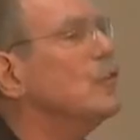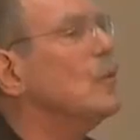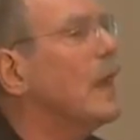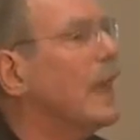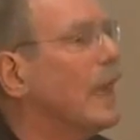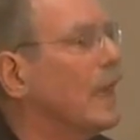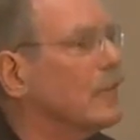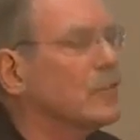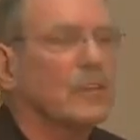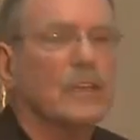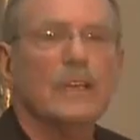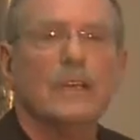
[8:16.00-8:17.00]
you
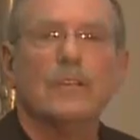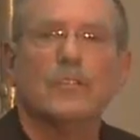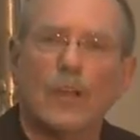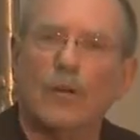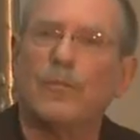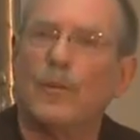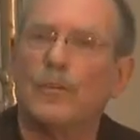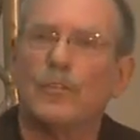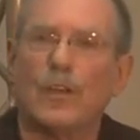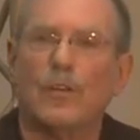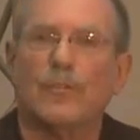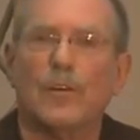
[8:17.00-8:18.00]
ask? Cell phone to
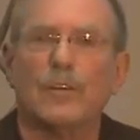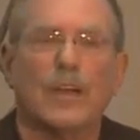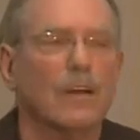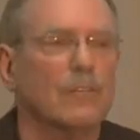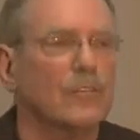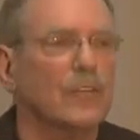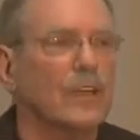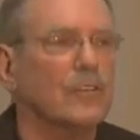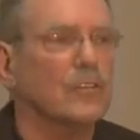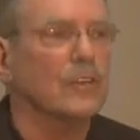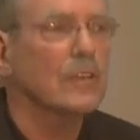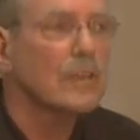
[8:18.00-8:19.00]
cell phone
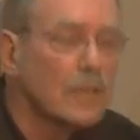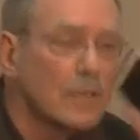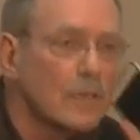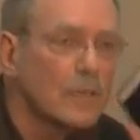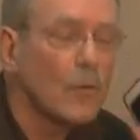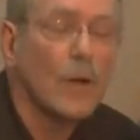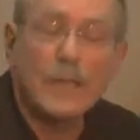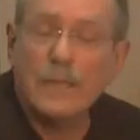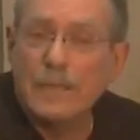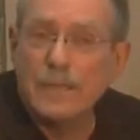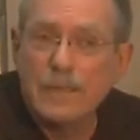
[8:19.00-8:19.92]
conversation. What?